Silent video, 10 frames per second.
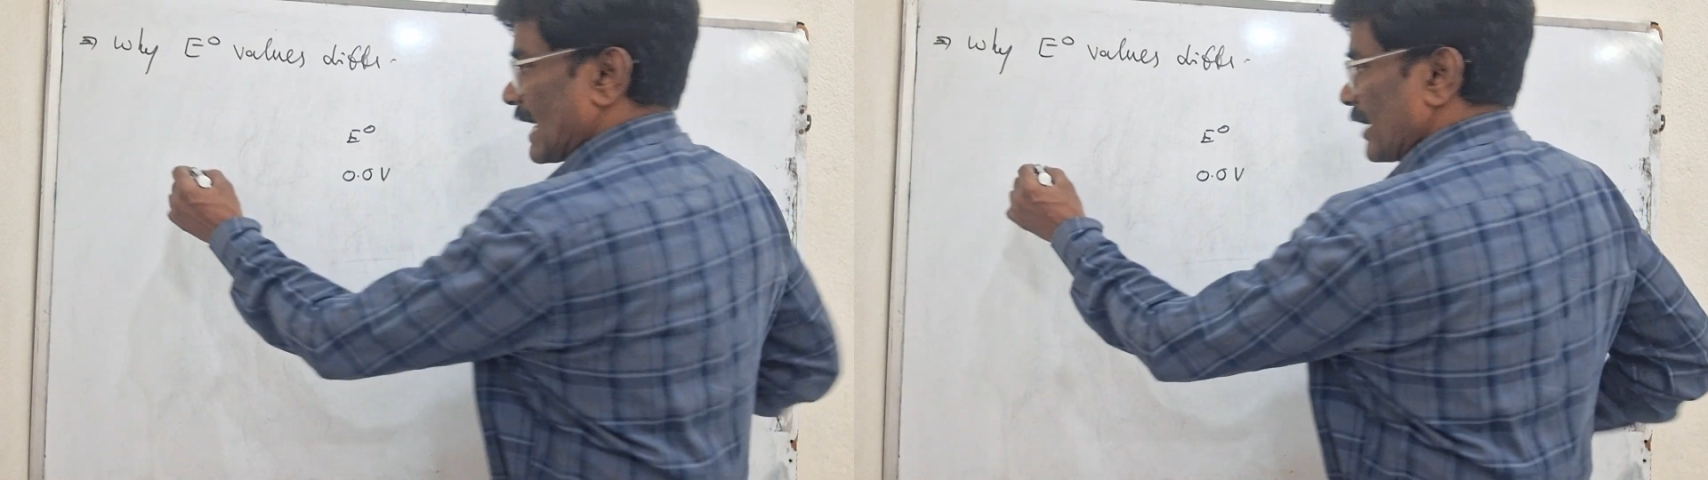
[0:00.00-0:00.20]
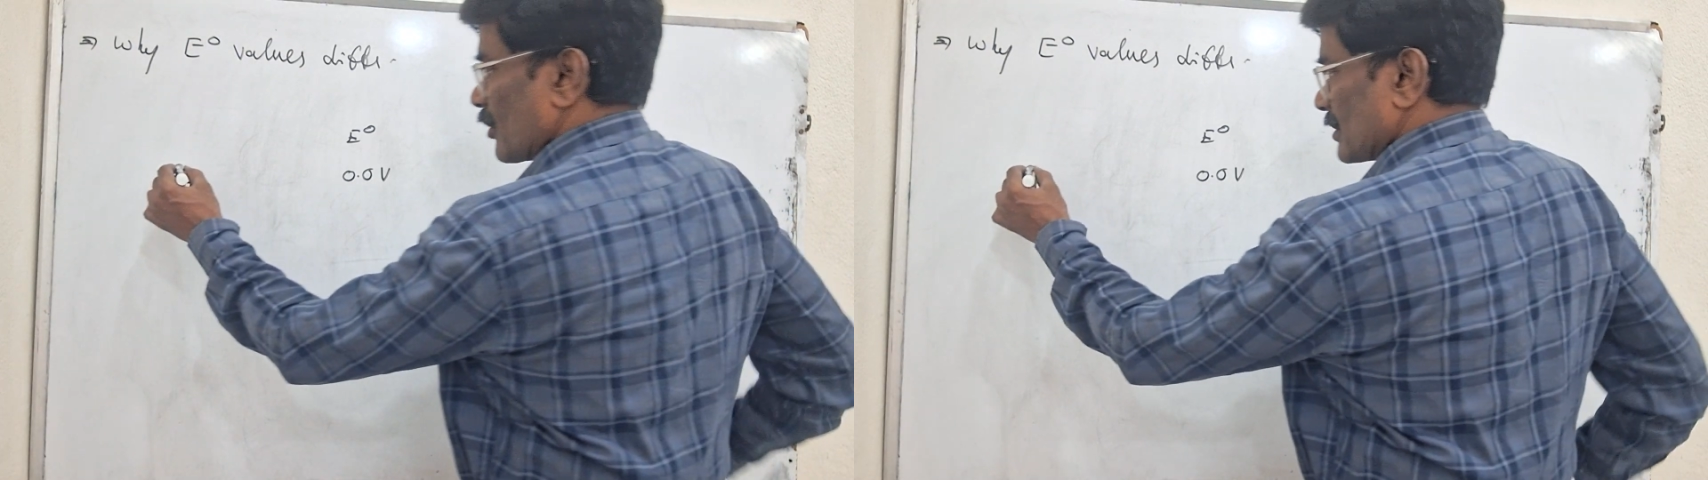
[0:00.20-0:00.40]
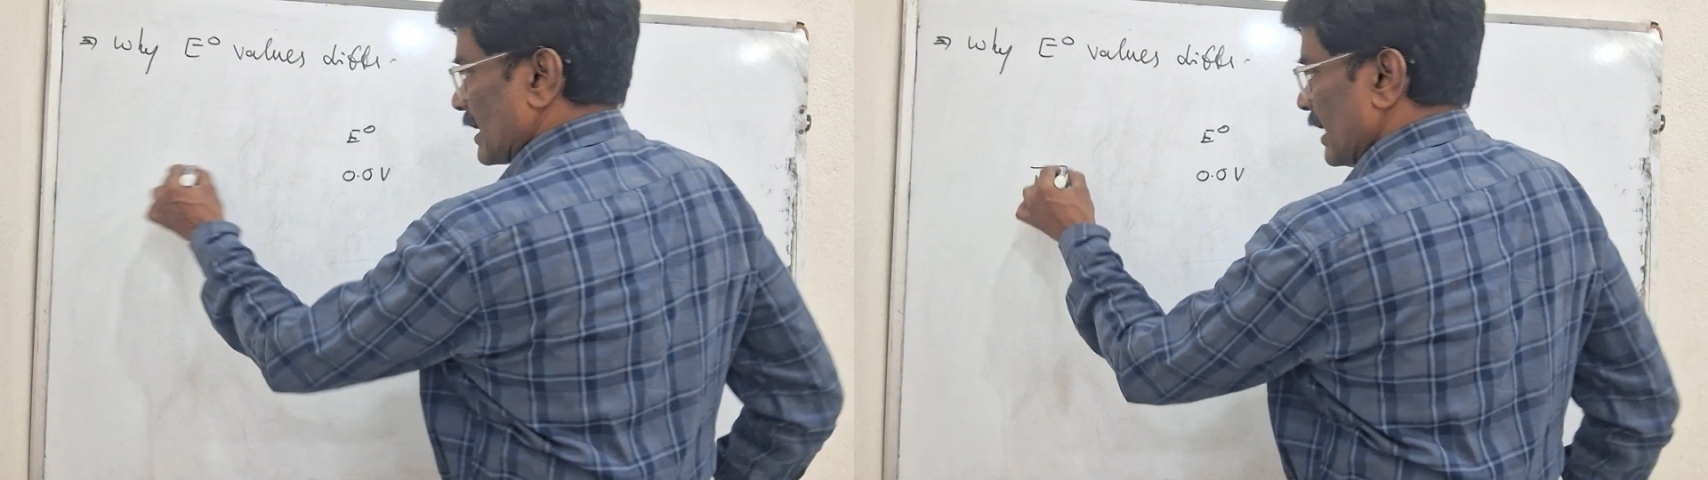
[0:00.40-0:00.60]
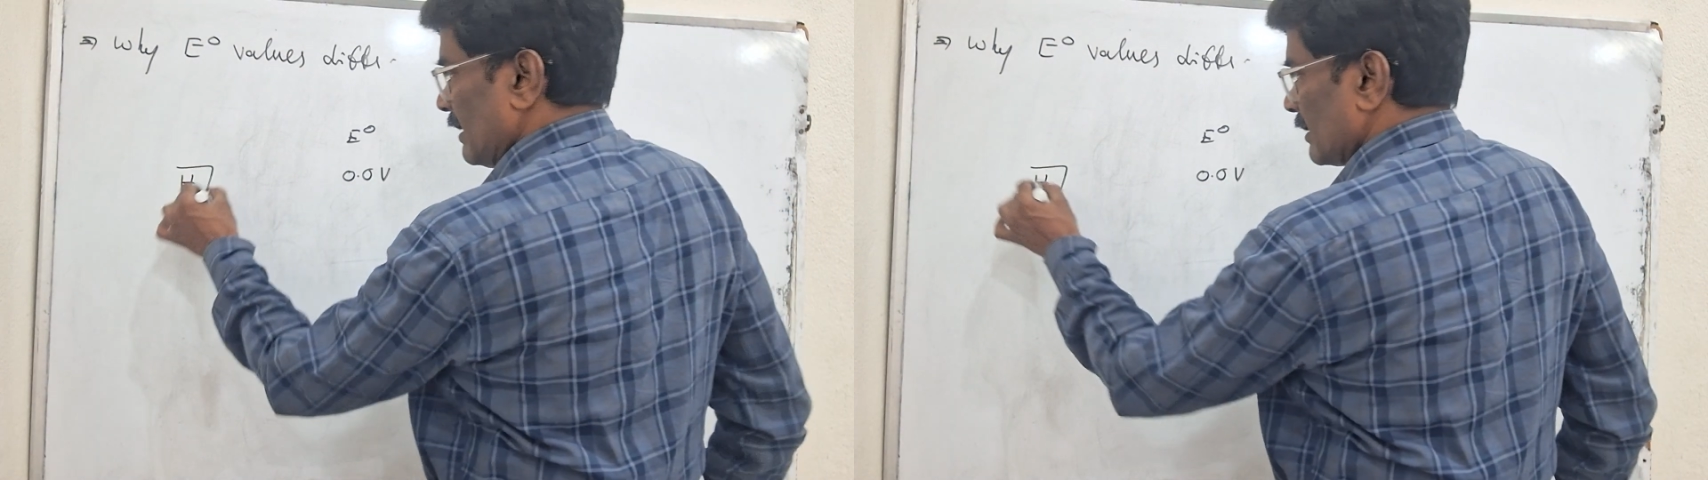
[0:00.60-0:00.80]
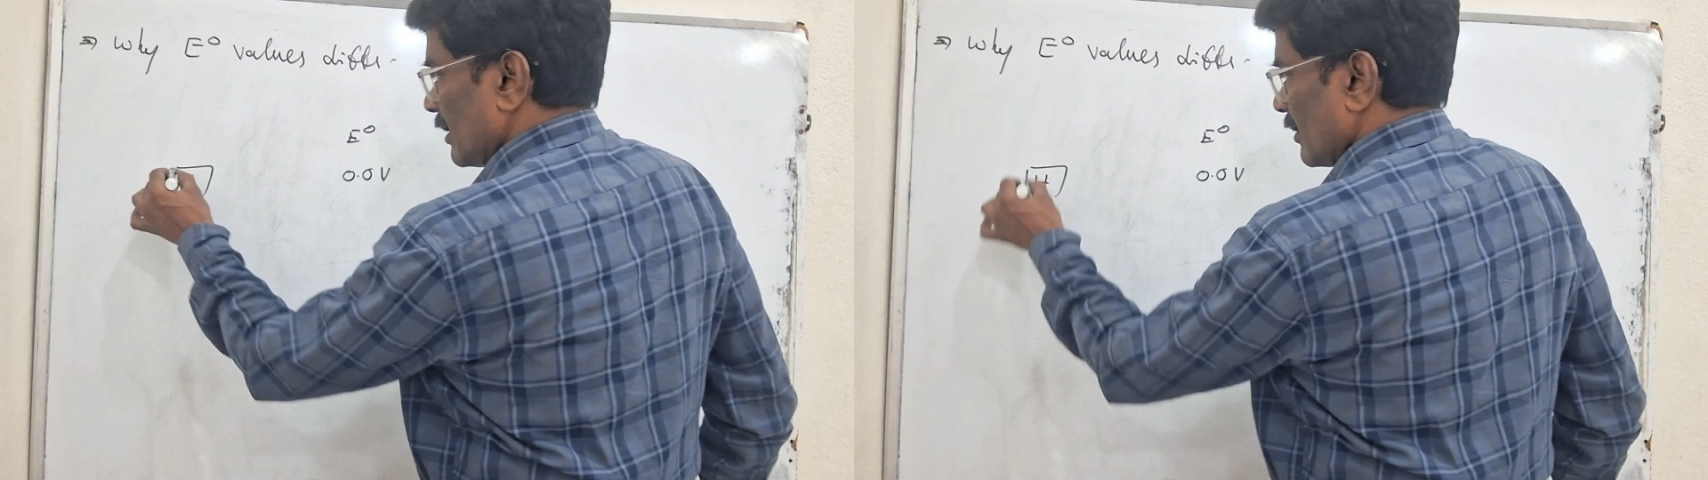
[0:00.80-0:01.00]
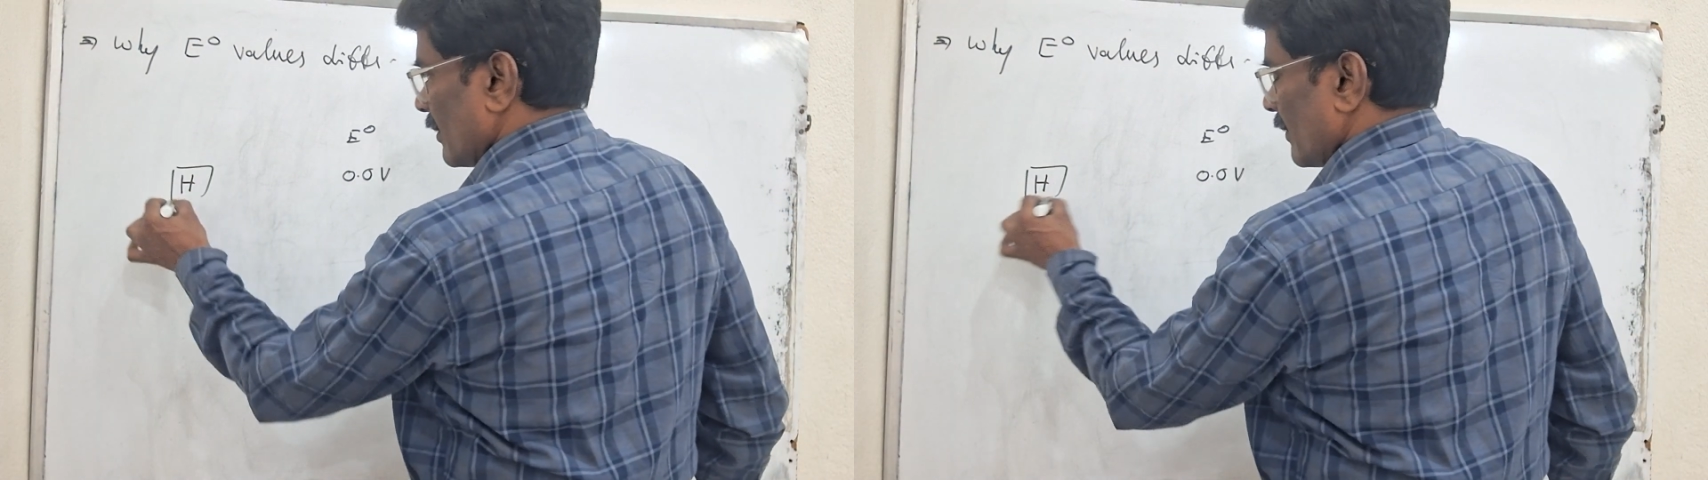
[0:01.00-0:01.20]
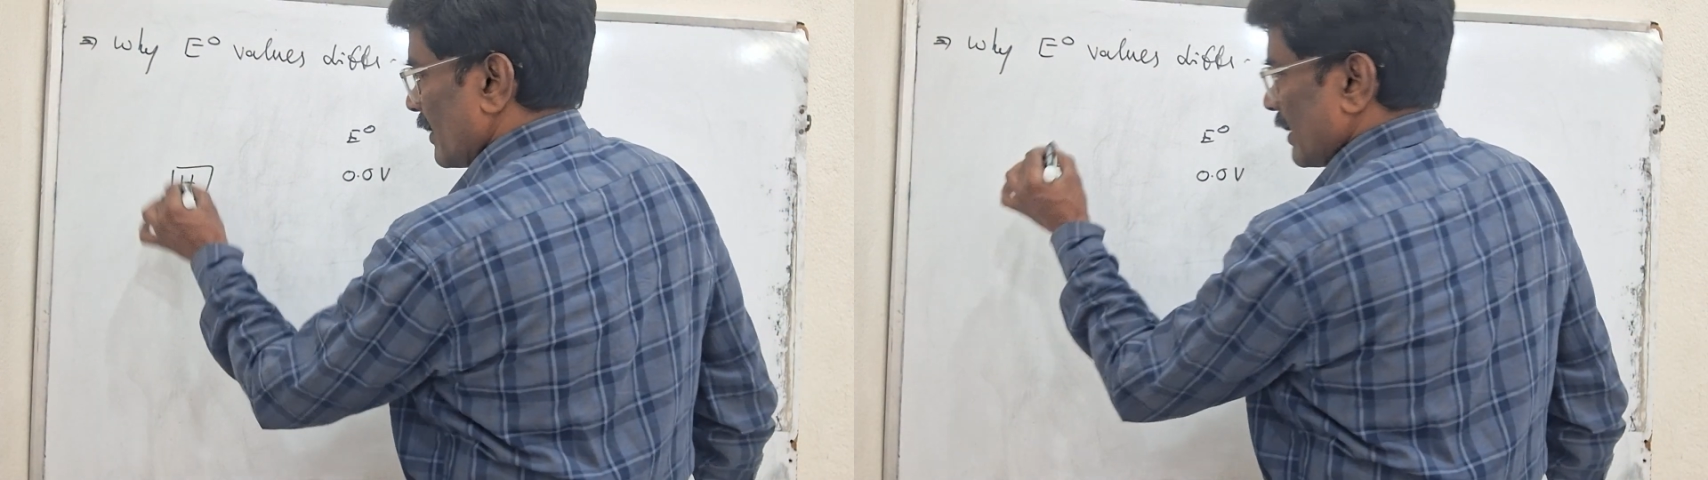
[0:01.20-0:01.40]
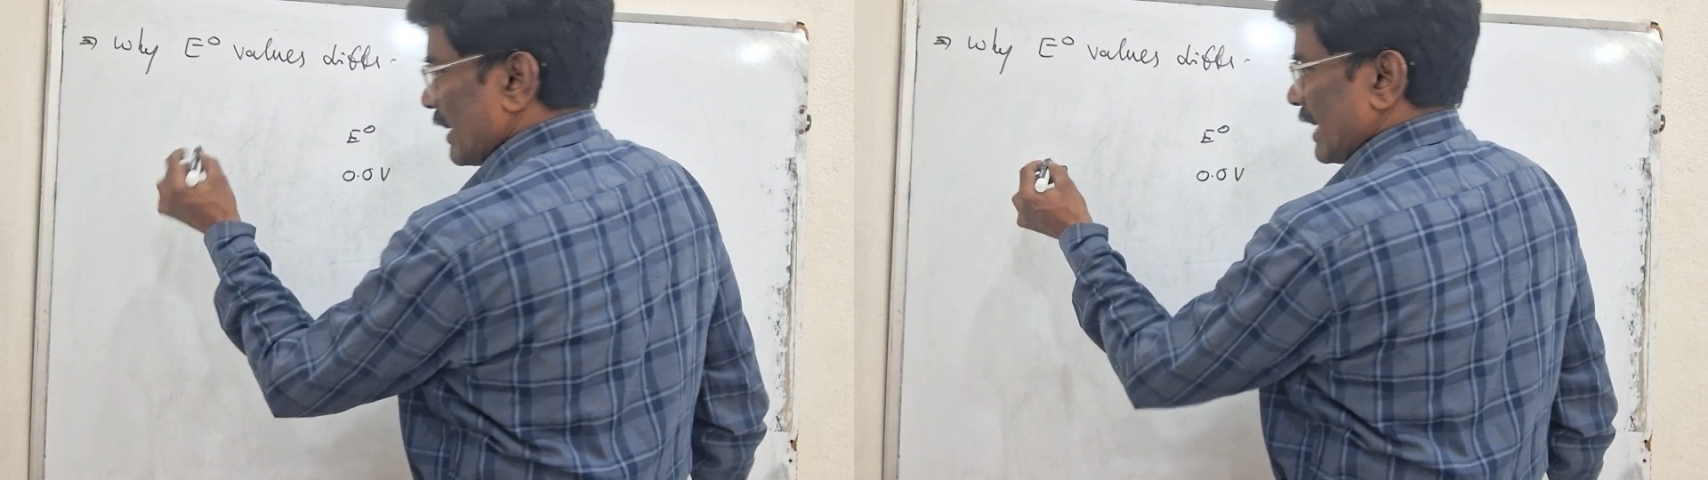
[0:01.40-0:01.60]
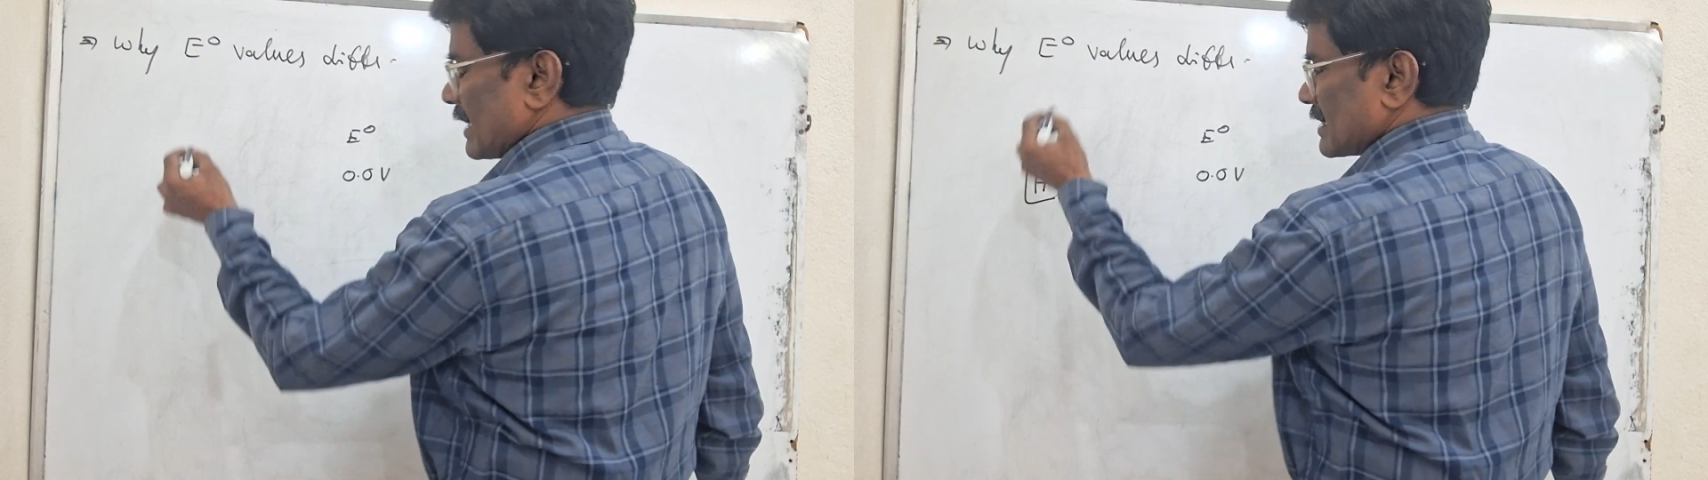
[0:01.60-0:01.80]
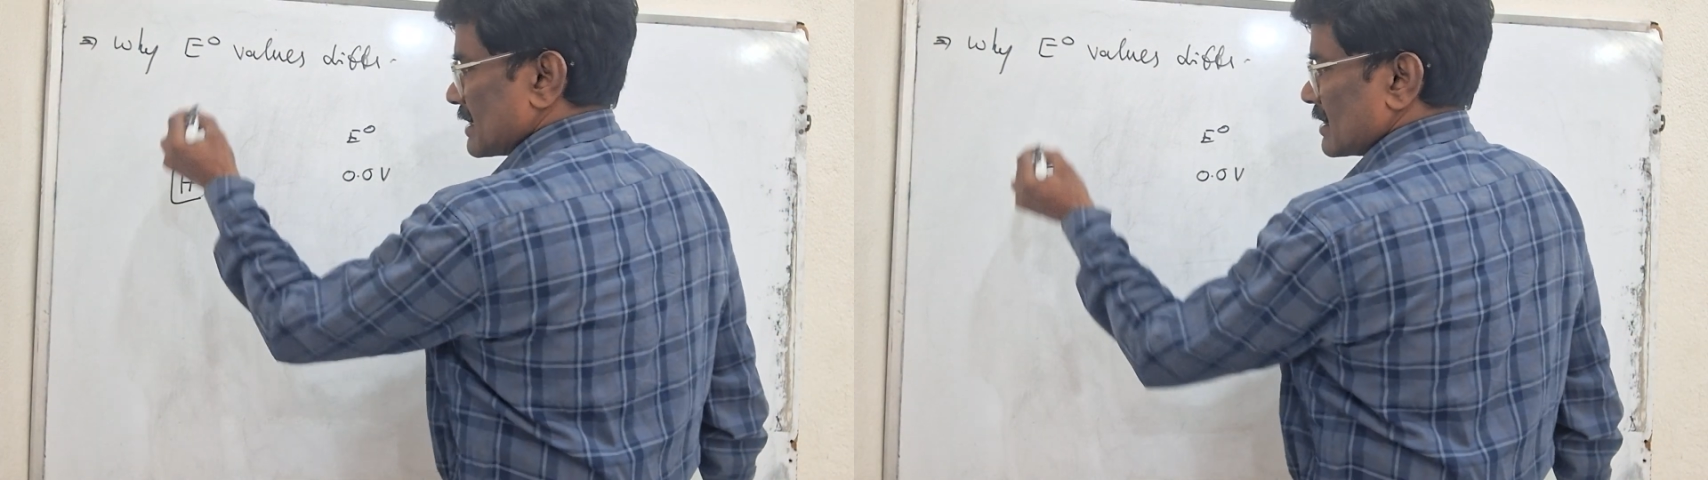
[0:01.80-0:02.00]
hydrogen,
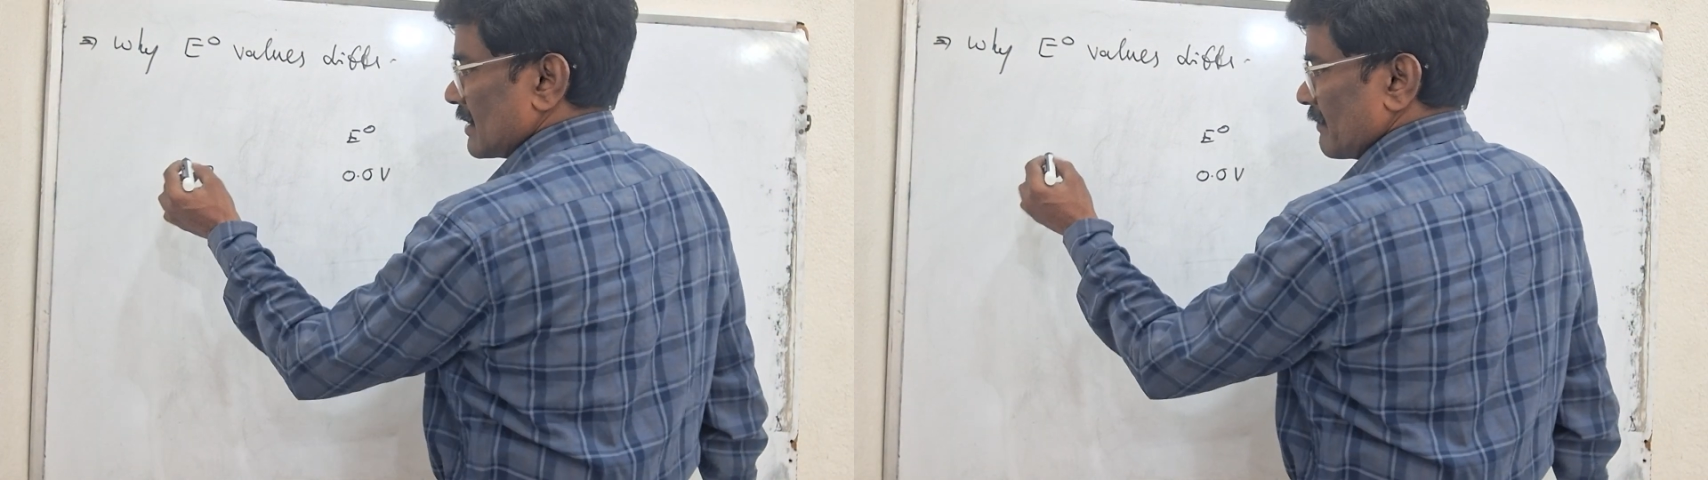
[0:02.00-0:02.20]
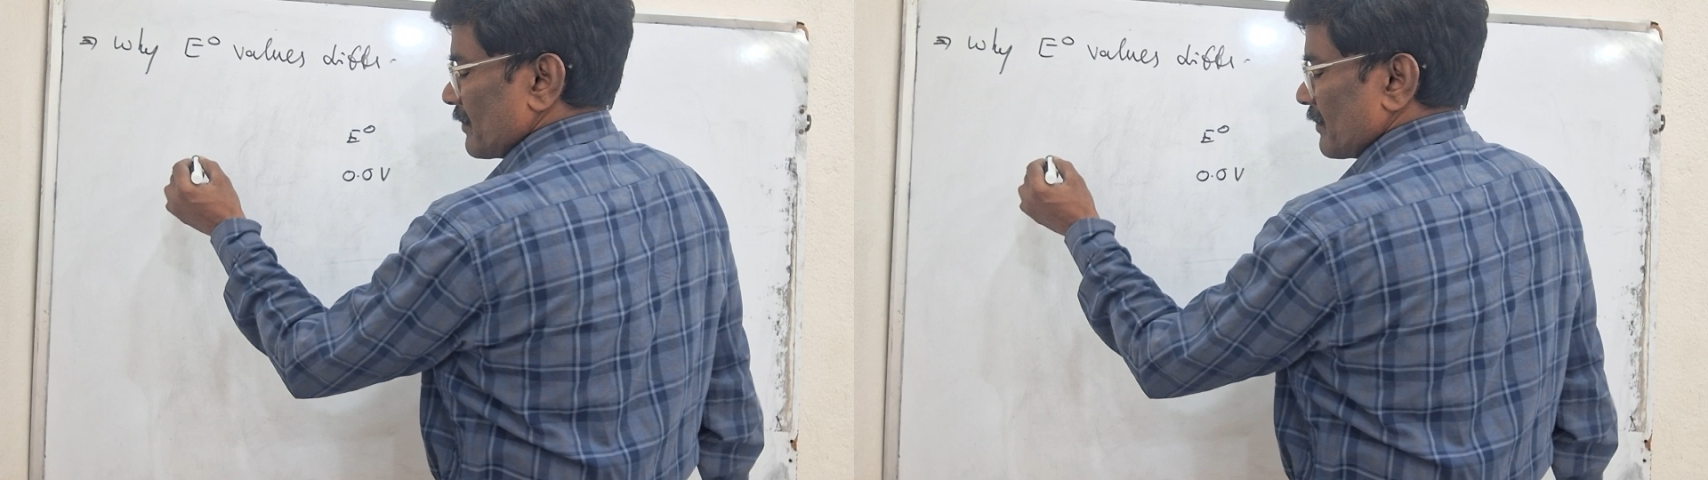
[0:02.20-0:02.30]
yes,